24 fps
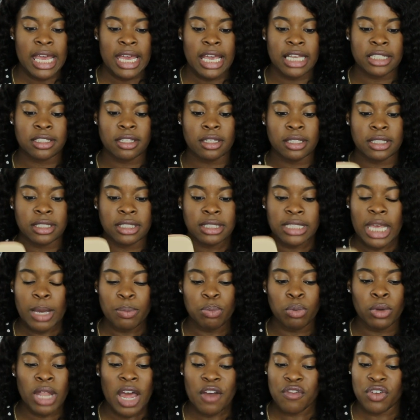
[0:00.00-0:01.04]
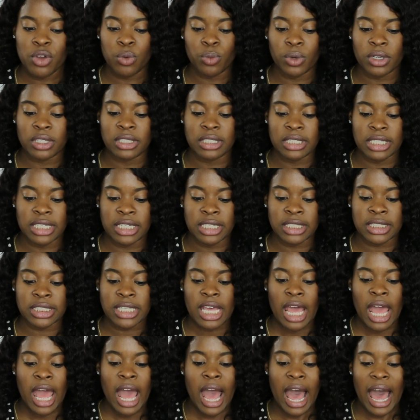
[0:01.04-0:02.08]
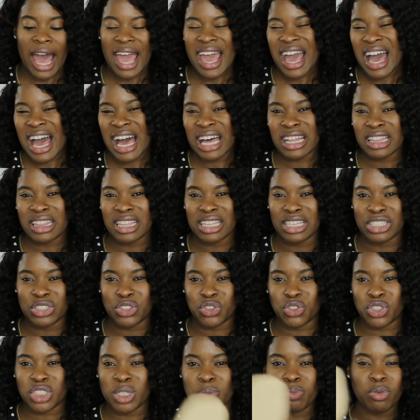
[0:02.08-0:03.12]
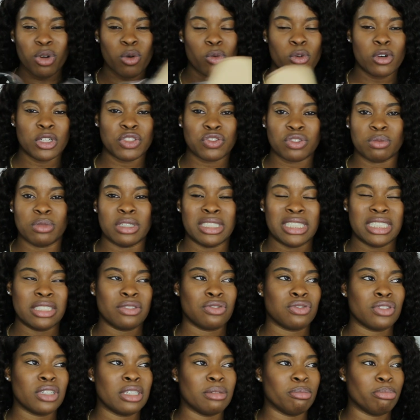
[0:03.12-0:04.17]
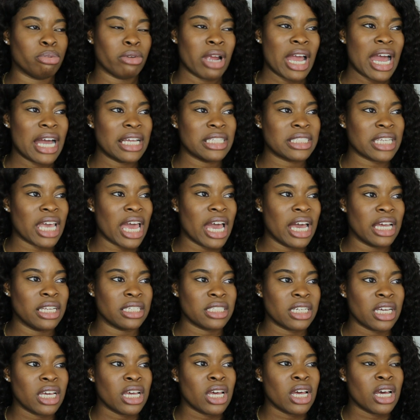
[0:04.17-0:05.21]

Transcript: it's a staple everyone needs i had the cheaper ones from a different brand and